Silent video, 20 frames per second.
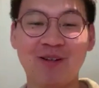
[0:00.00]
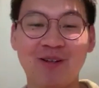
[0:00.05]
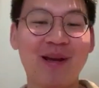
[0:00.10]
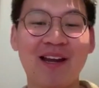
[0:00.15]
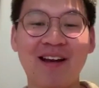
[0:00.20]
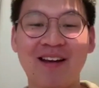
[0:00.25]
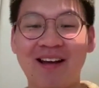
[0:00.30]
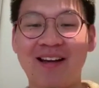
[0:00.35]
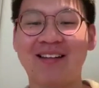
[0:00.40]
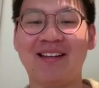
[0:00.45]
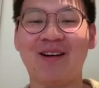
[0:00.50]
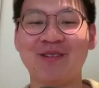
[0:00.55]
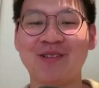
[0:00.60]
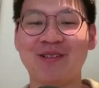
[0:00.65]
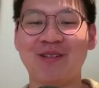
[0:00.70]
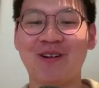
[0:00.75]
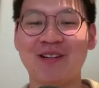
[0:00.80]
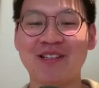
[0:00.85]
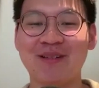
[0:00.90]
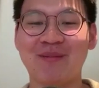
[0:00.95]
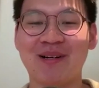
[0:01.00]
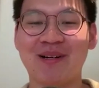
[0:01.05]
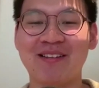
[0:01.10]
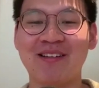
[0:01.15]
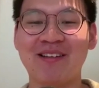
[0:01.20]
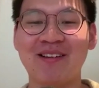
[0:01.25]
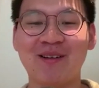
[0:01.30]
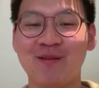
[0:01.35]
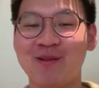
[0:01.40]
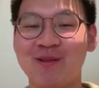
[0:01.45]
could be at $9,000 a month,
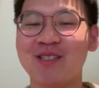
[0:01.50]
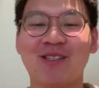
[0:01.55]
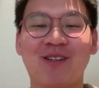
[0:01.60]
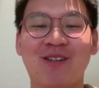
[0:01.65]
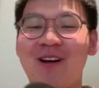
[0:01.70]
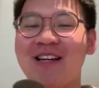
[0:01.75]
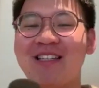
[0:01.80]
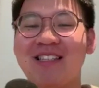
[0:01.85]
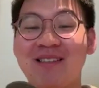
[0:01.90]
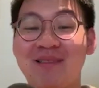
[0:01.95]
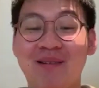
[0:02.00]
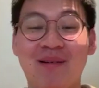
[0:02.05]
which is crazy.